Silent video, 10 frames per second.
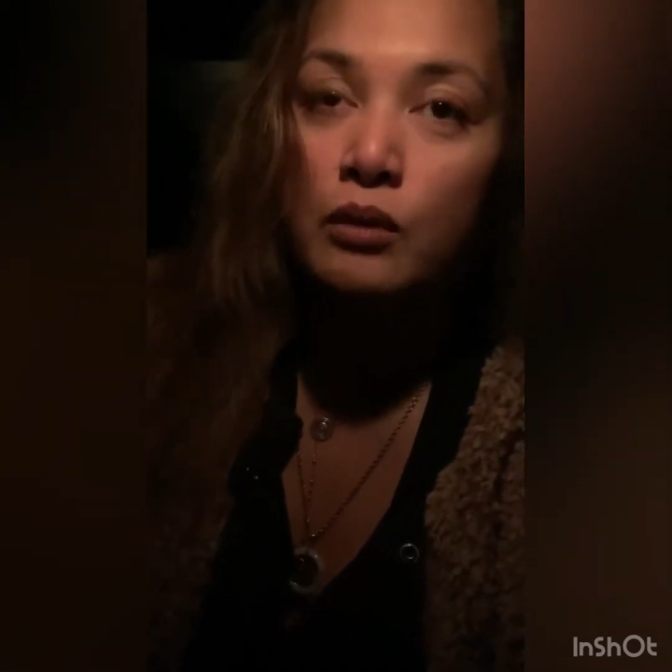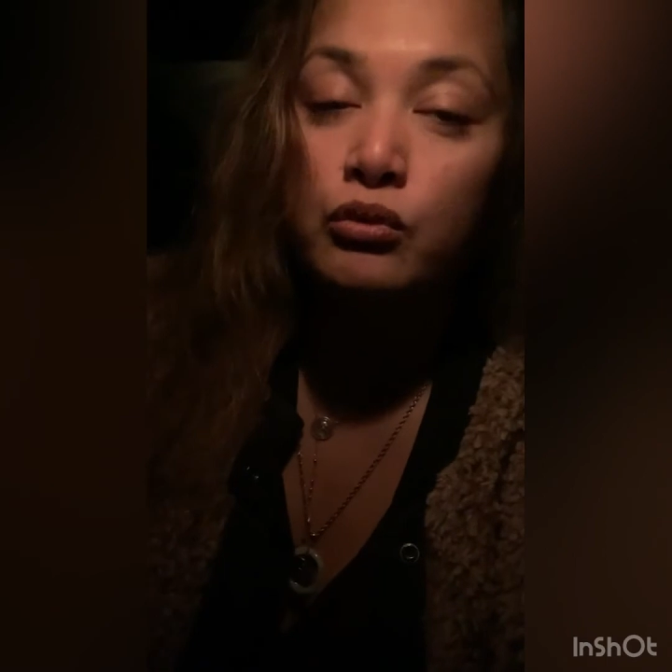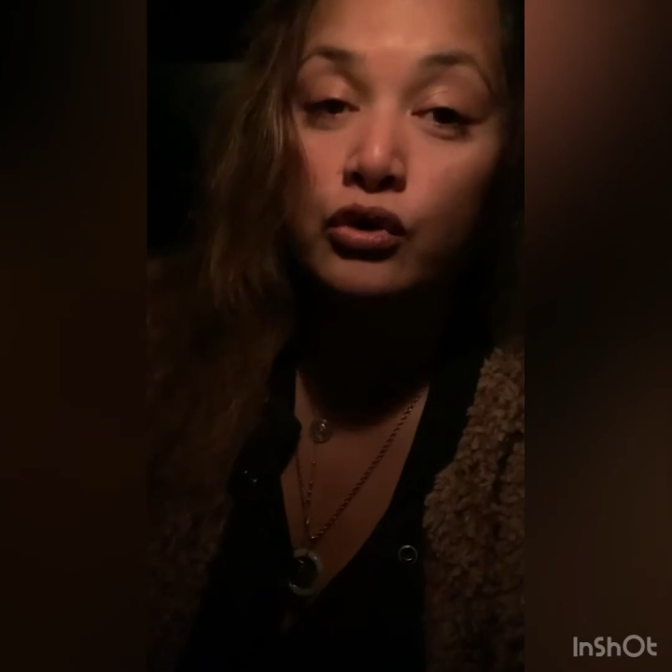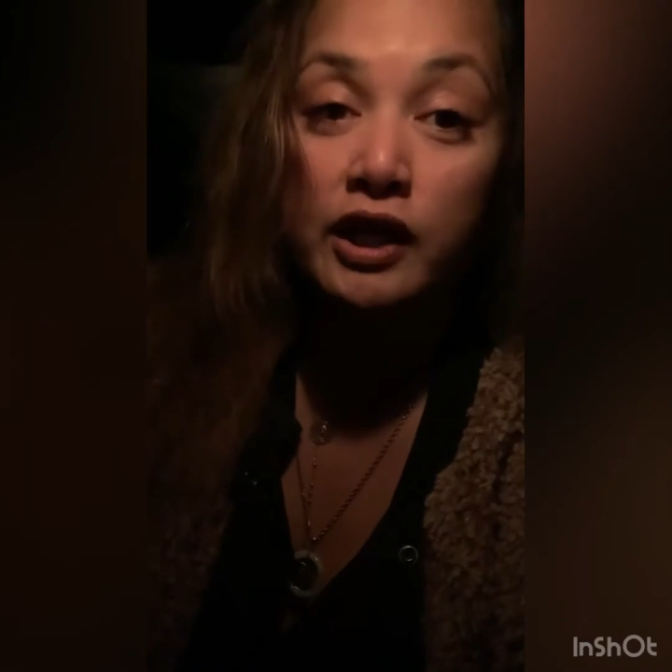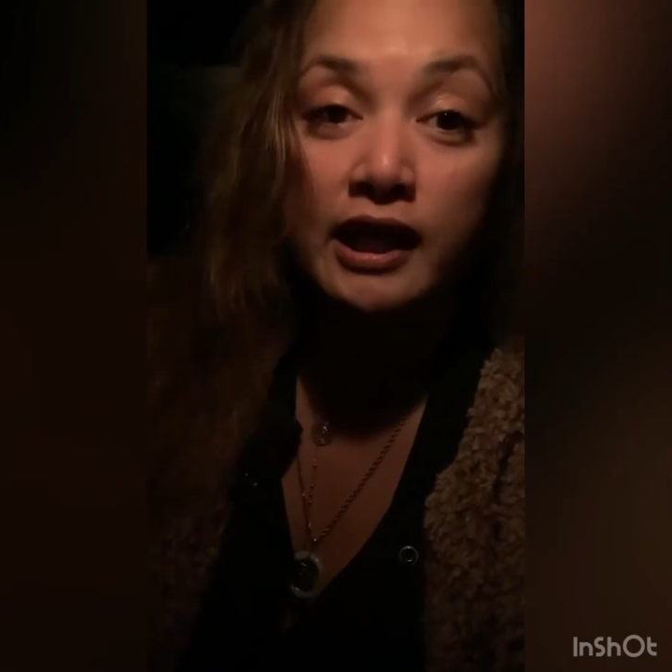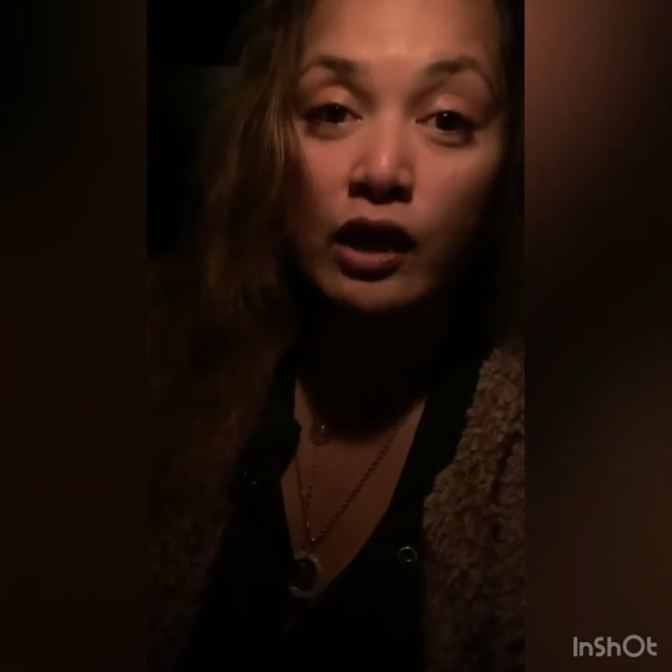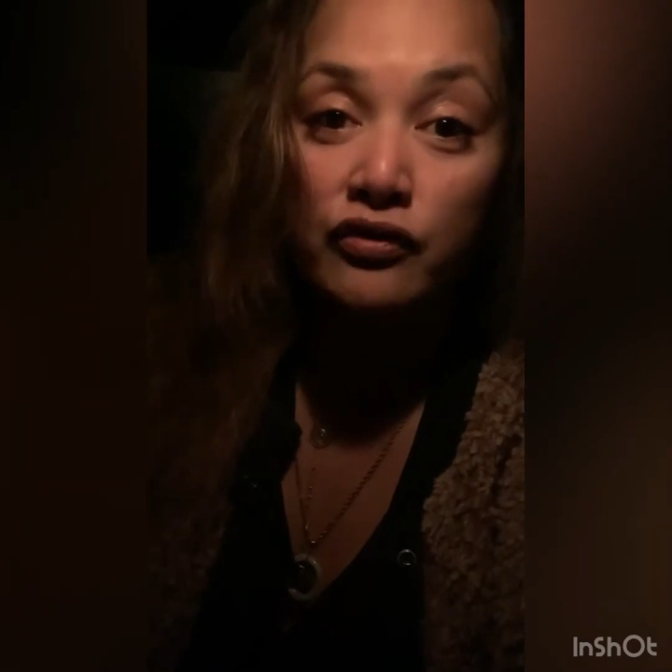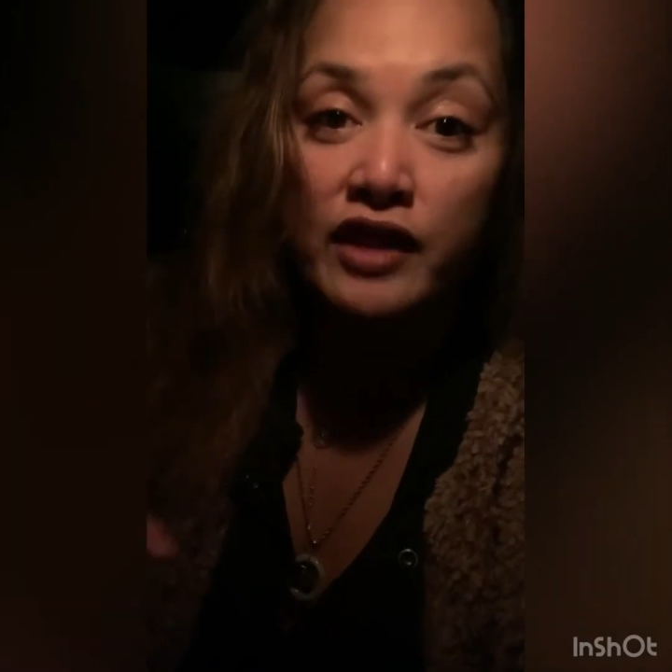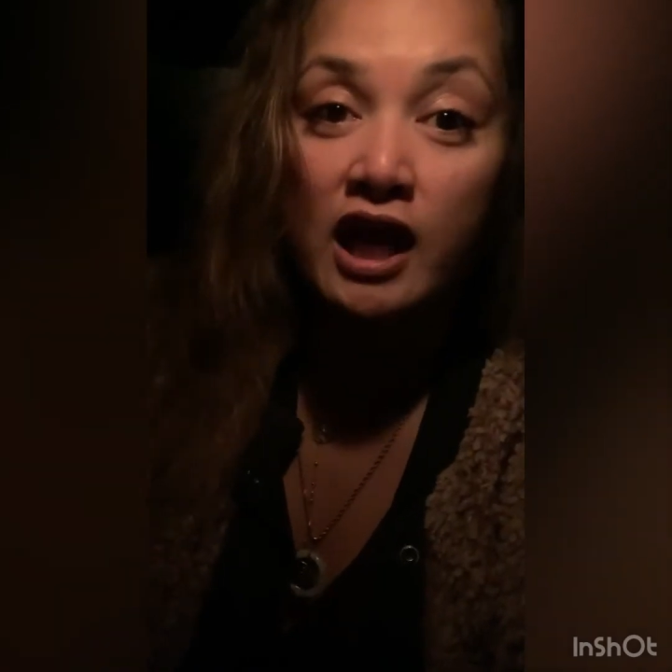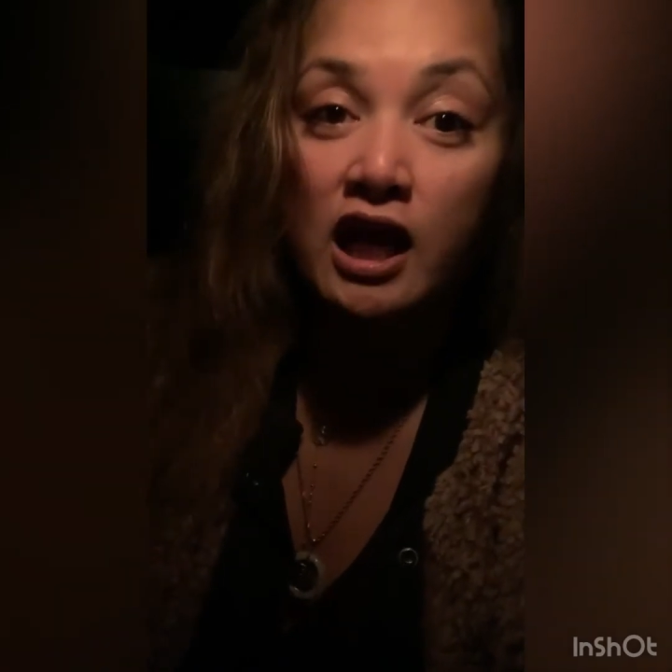putting out
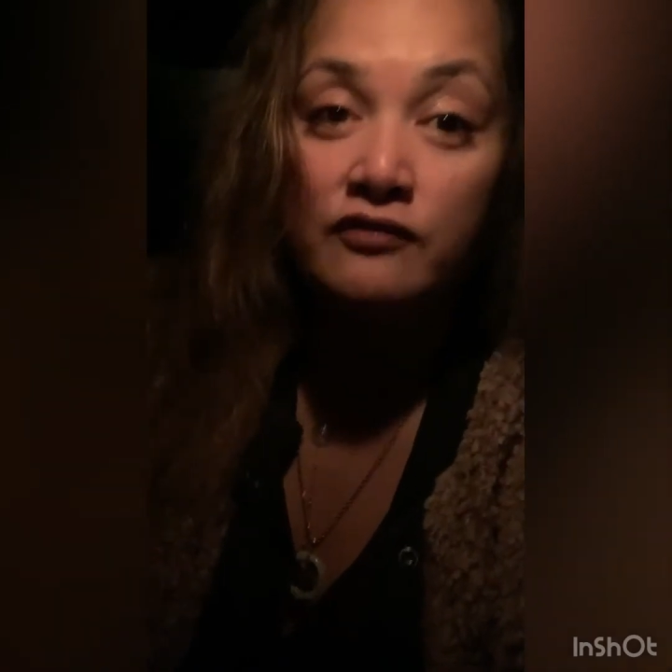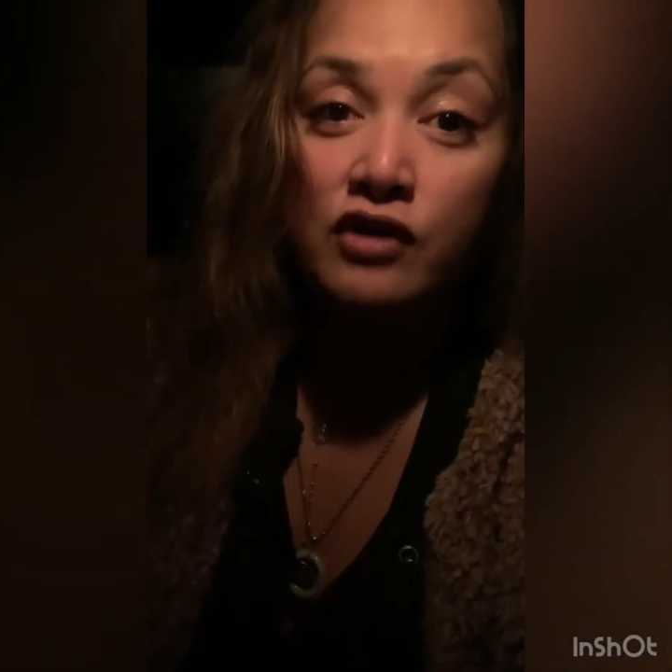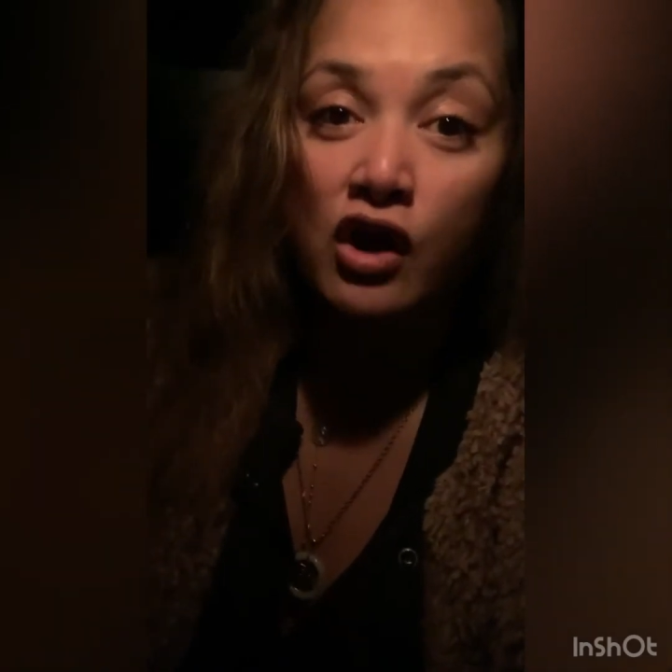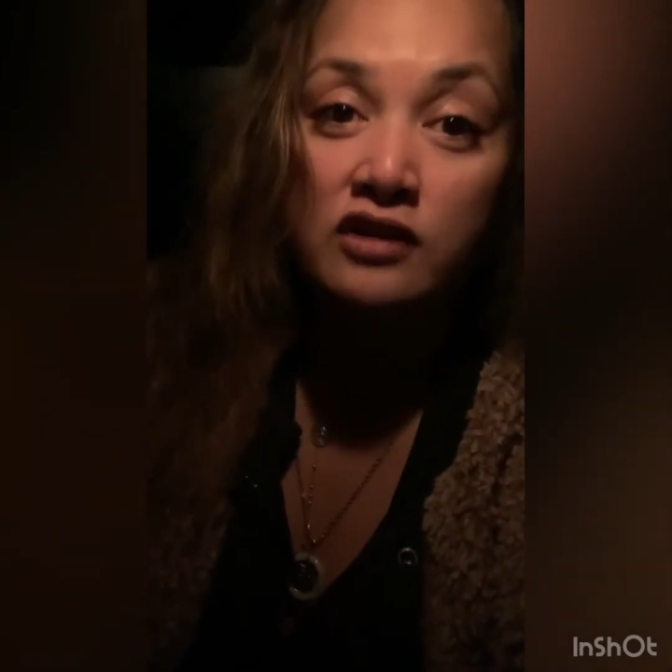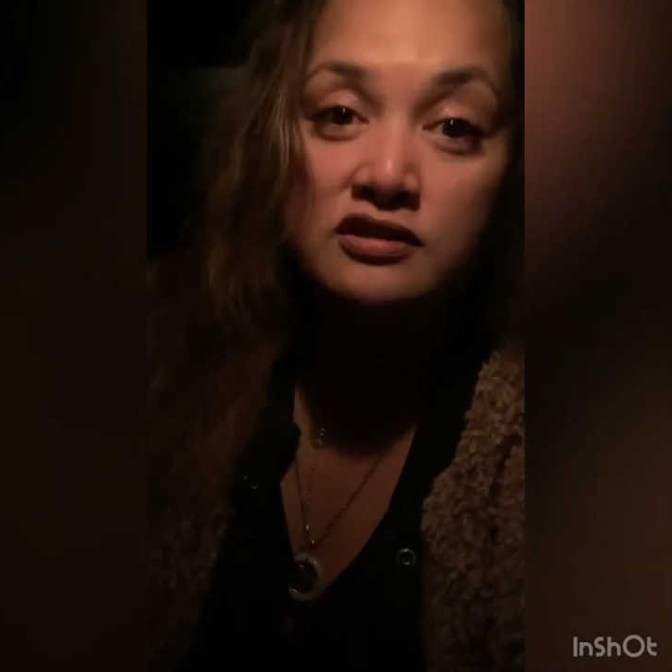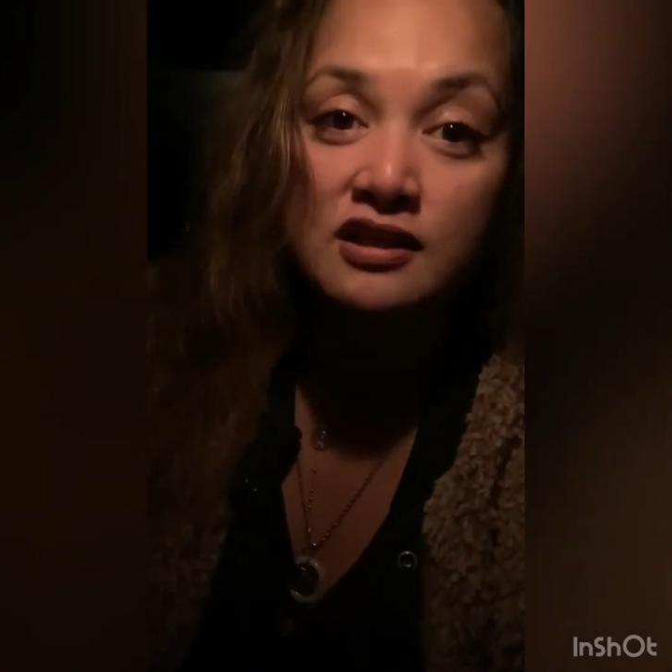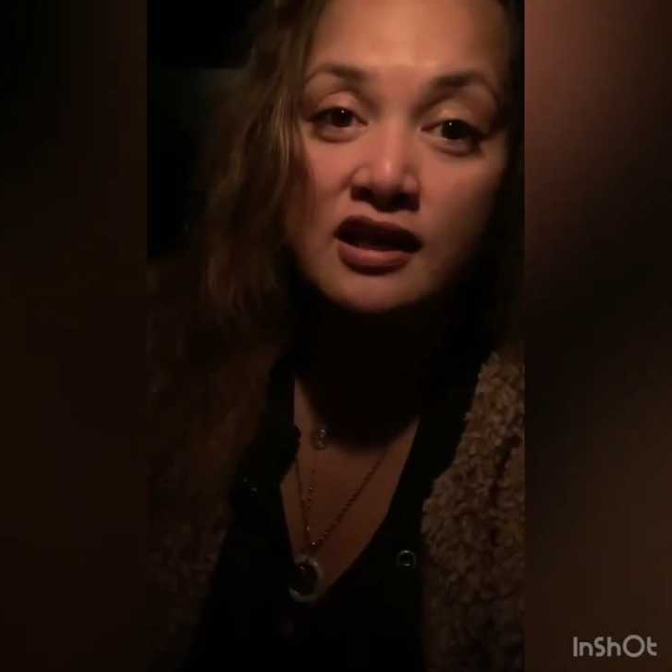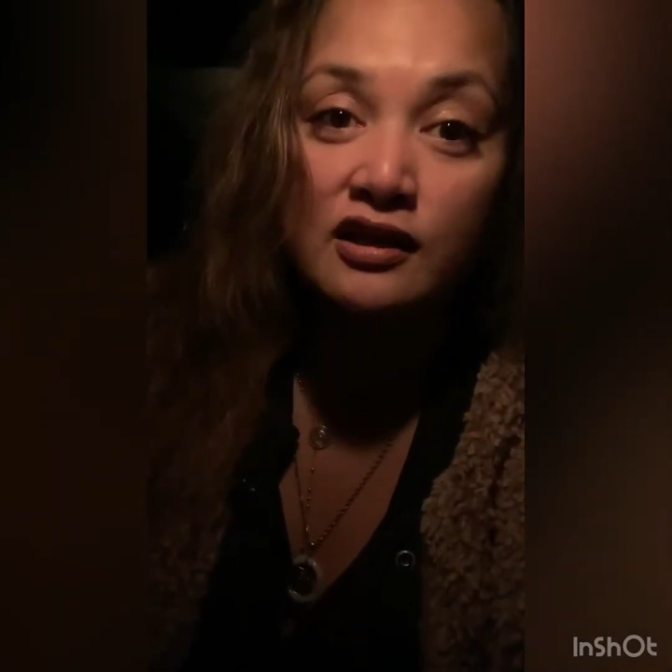that kind of content,